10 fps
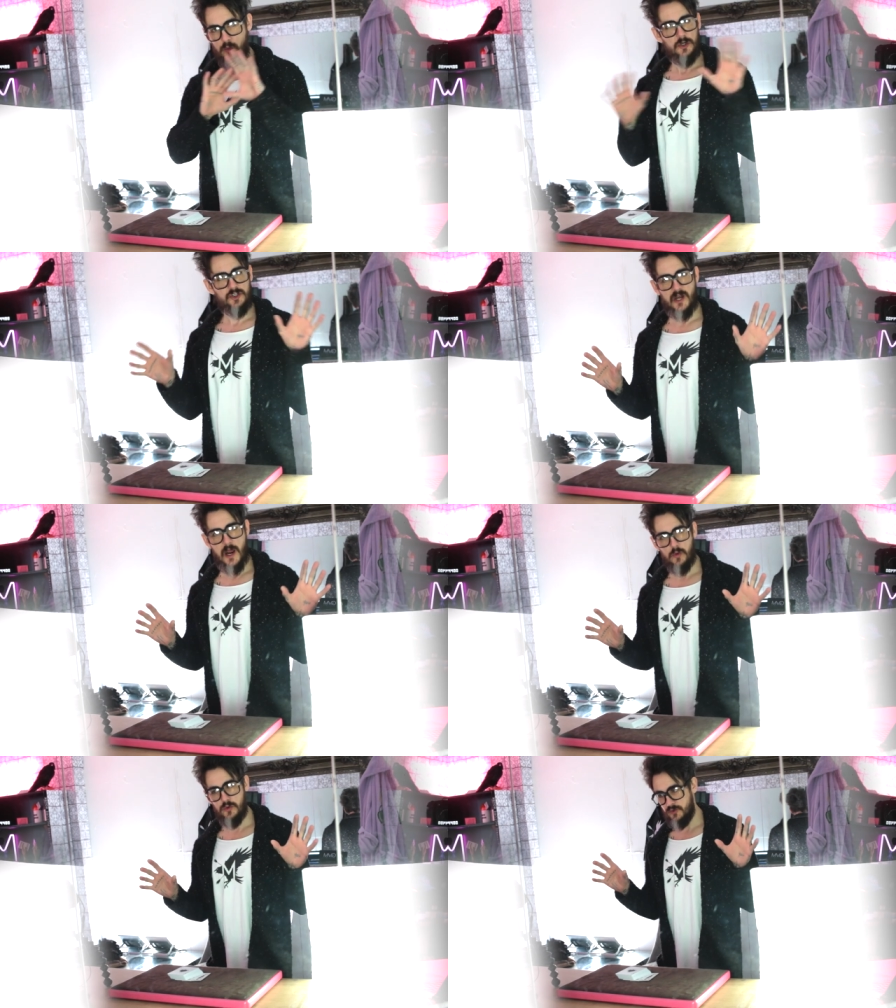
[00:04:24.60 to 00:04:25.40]
watching
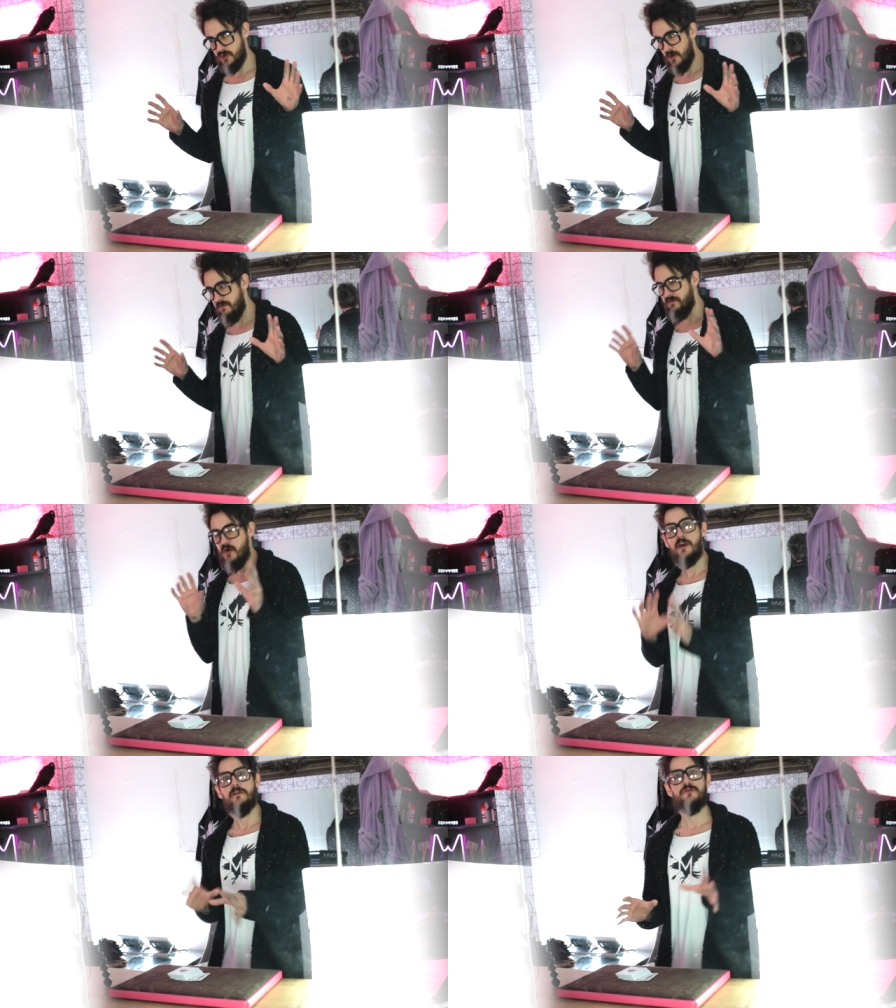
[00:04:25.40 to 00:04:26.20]
now who's
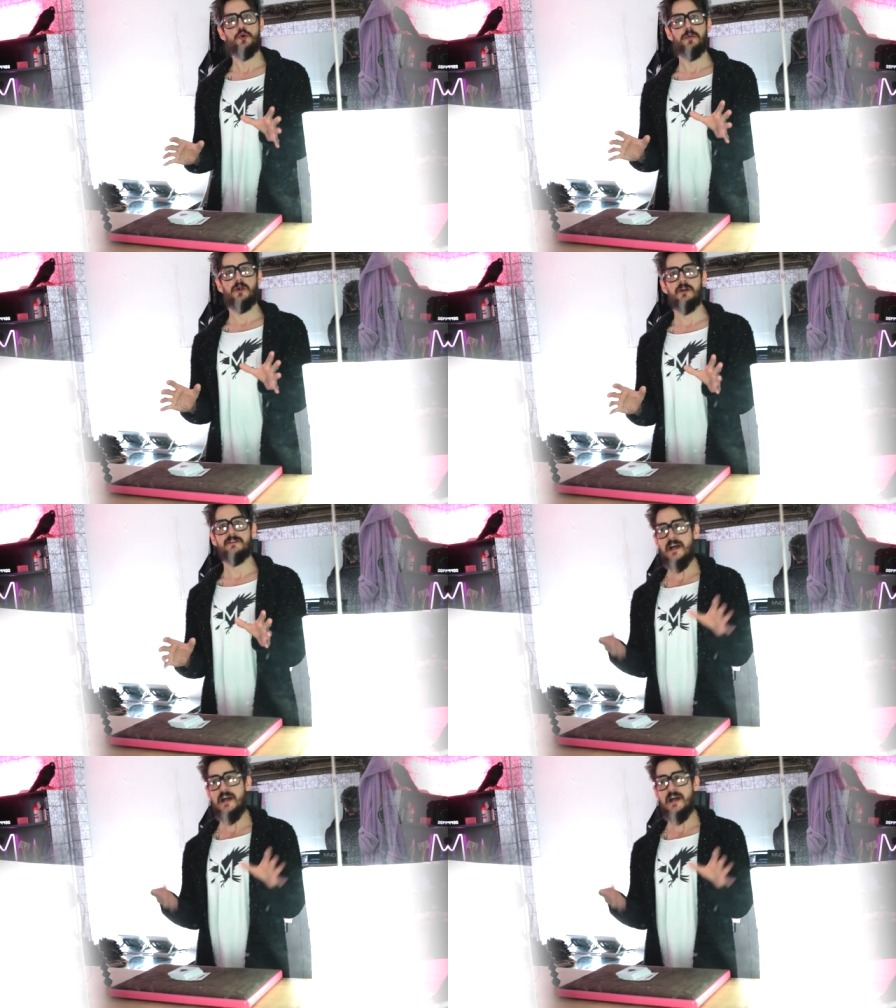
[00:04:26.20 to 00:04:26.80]
afraid of duplicates,